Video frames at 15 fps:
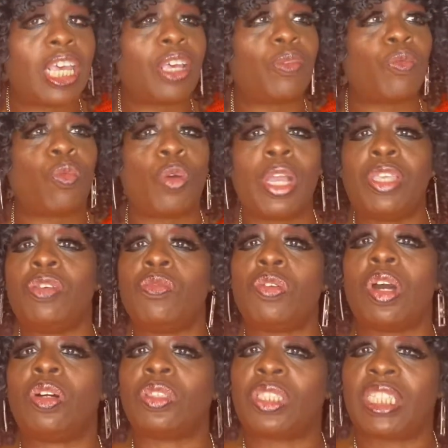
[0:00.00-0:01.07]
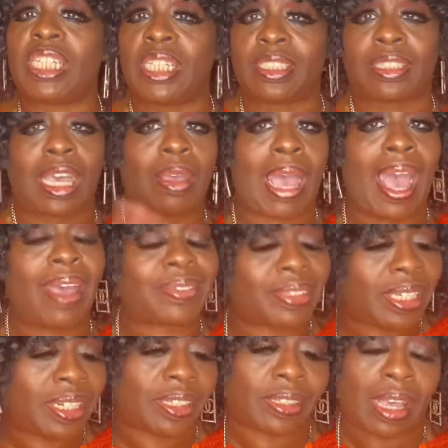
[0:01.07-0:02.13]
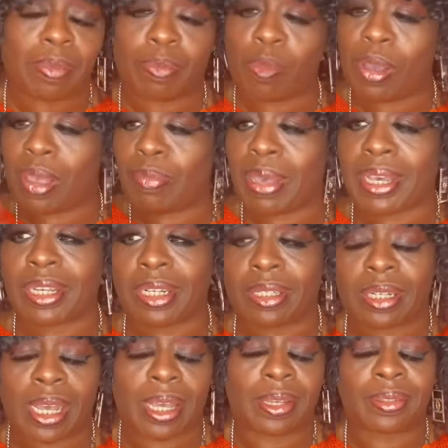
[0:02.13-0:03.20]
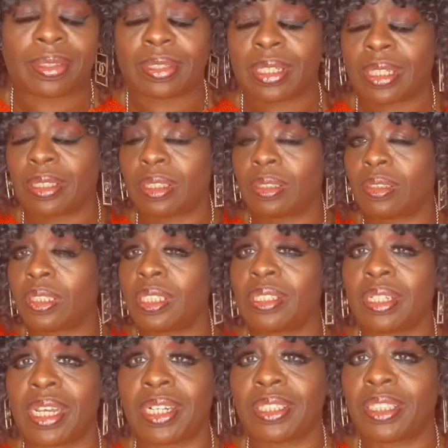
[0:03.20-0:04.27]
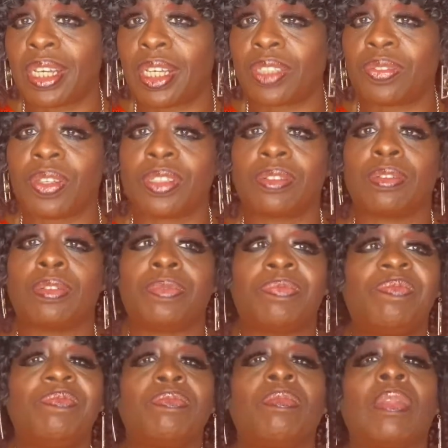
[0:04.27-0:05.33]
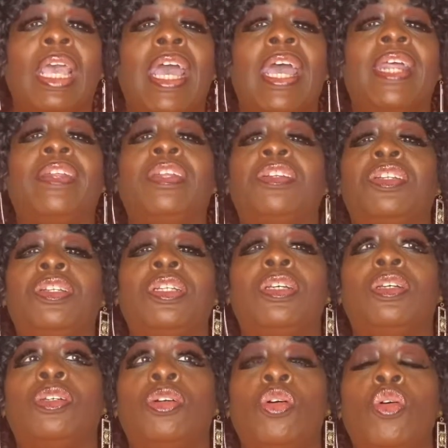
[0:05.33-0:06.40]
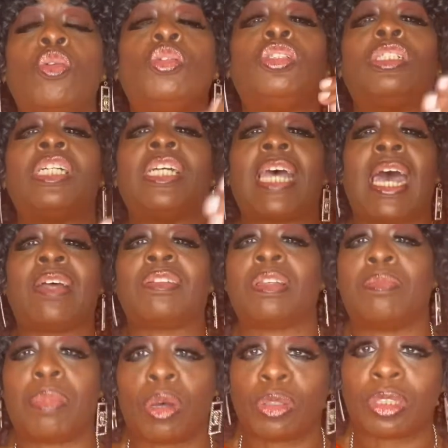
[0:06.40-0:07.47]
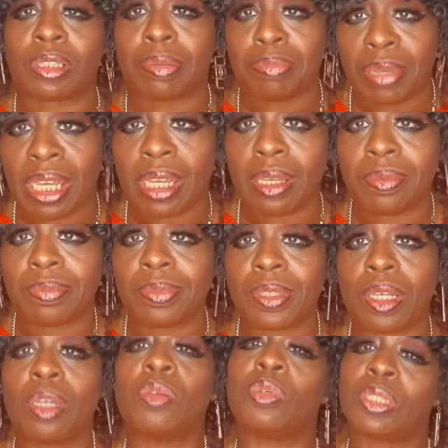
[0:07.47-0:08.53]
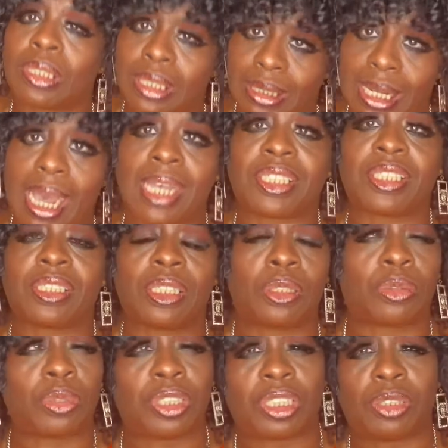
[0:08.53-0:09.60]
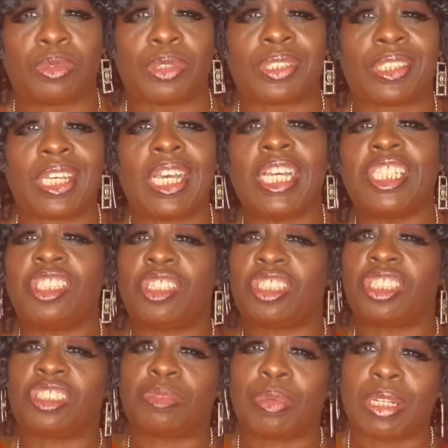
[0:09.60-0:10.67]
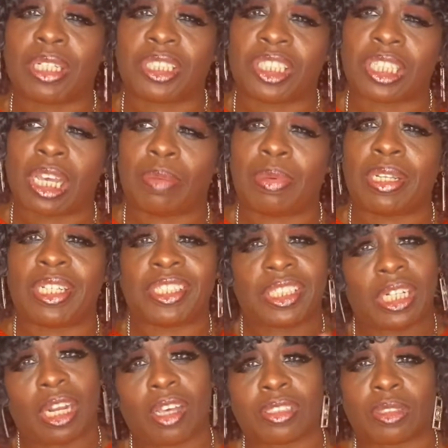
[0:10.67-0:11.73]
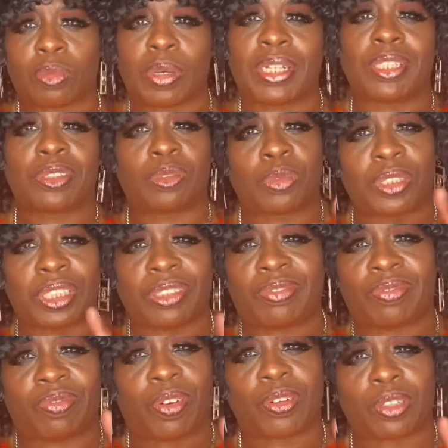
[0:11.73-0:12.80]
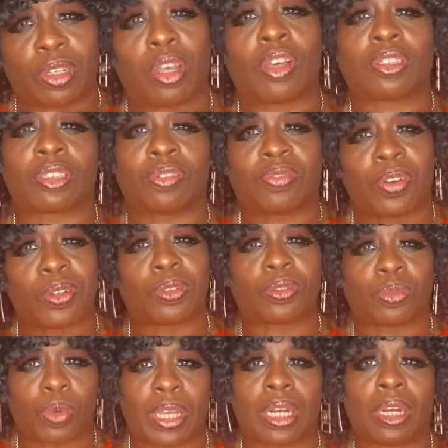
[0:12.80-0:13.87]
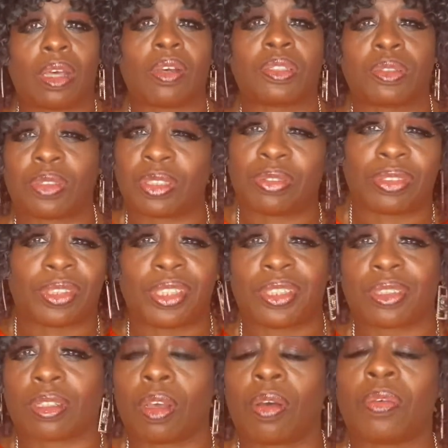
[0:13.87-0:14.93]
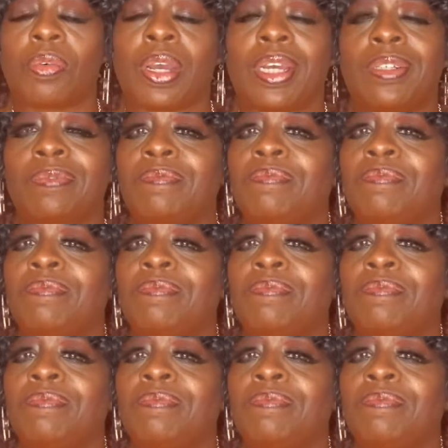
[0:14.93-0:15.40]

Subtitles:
When you go see Xscape, I've seen Xscape way back in the day at the Cincinnati Jazz Festival. And who stood out the most to me was Latasha. This is when she was, she used to be a little chubby, then she lost her weight. This is when she first lost the first weight loss. This was years ago, right?